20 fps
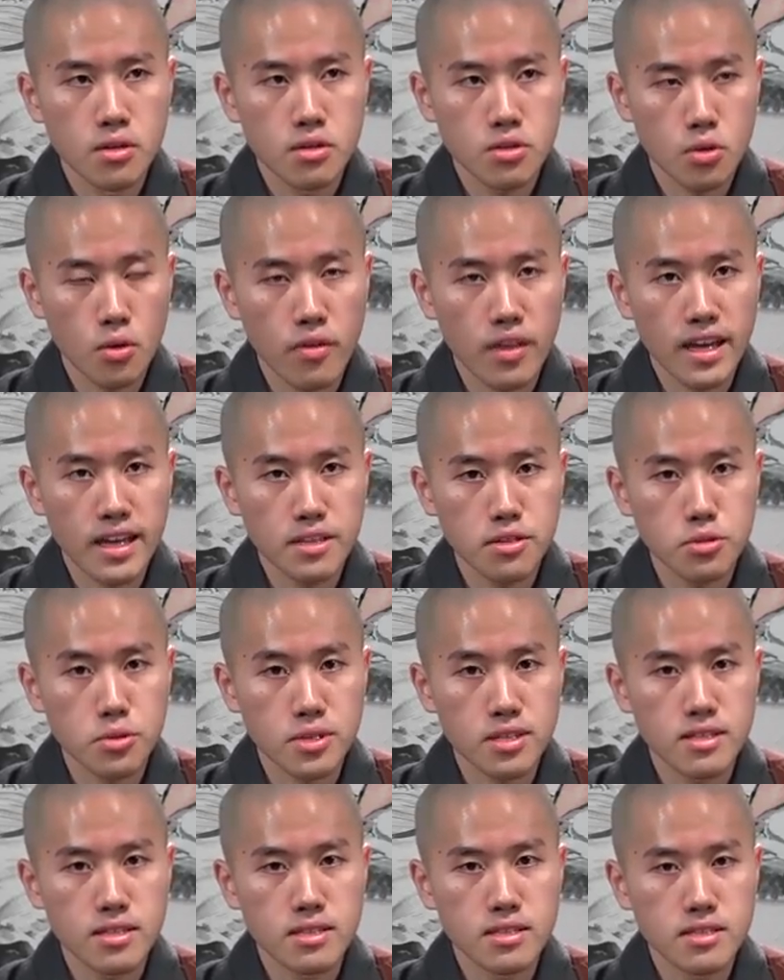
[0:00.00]
so that you
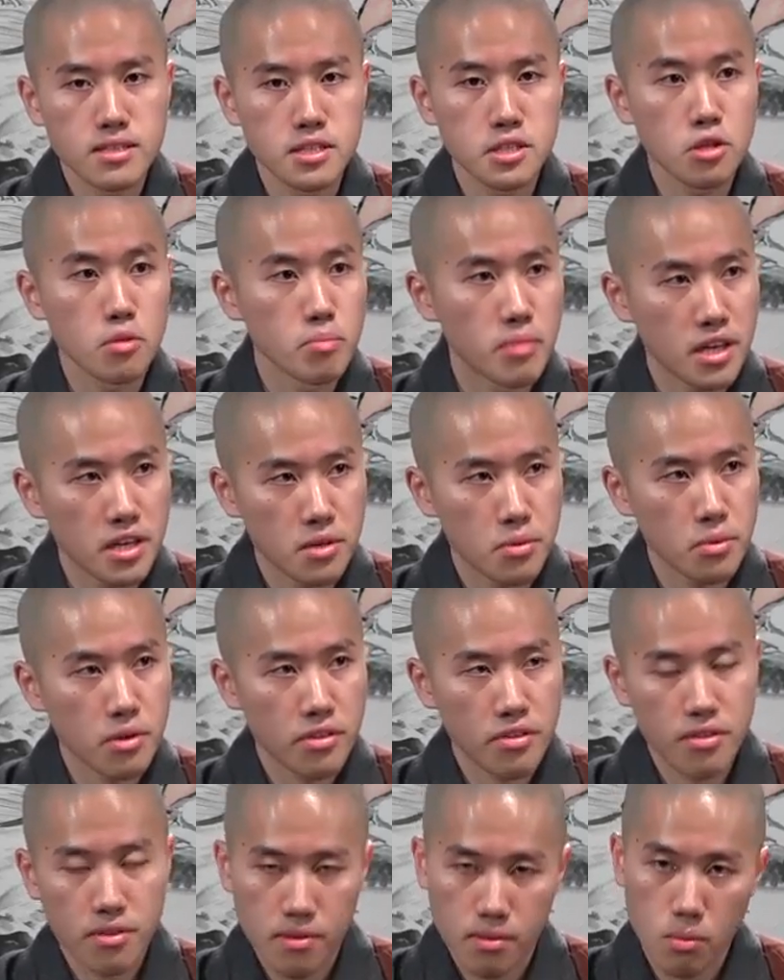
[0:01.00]
can deal better
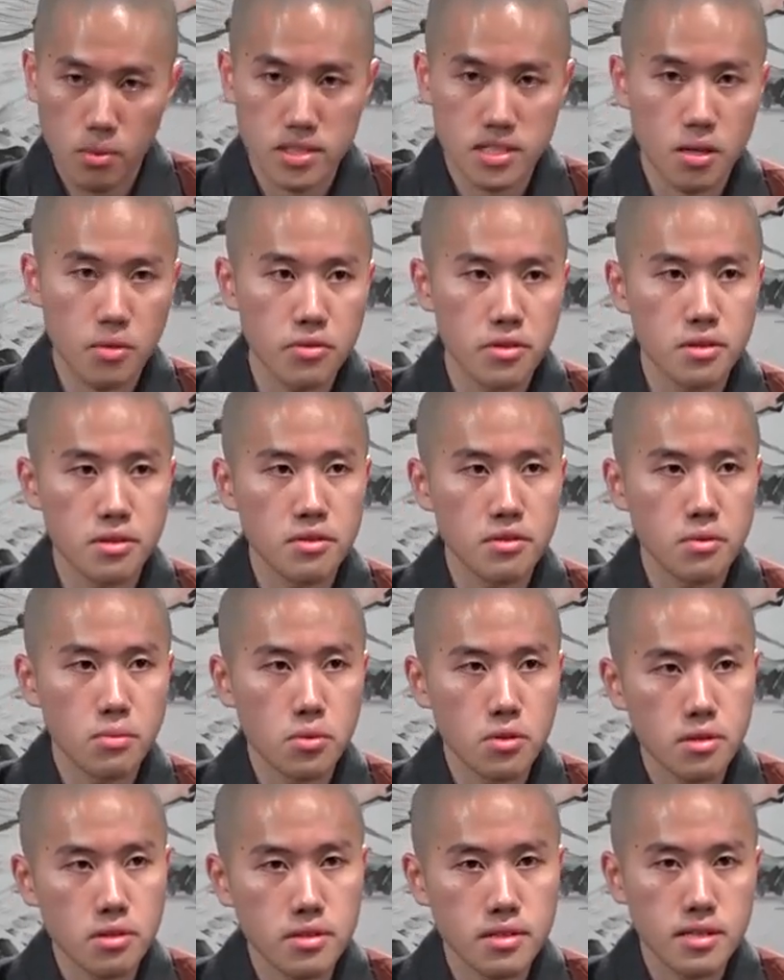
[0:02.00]
with what's out there in the
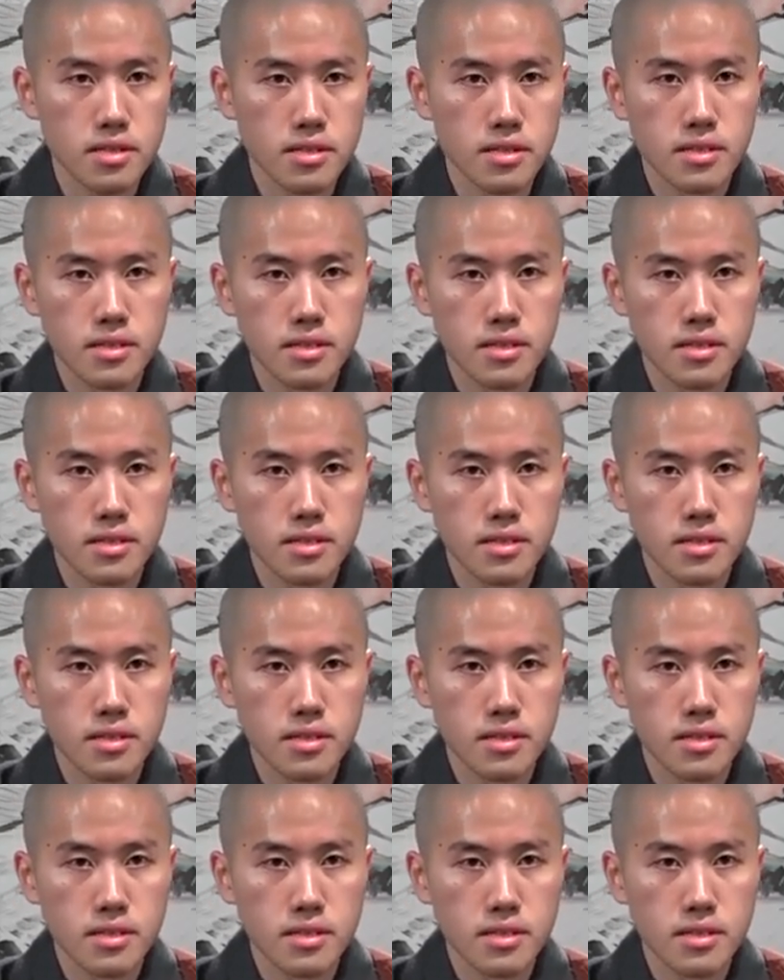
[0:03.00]
world.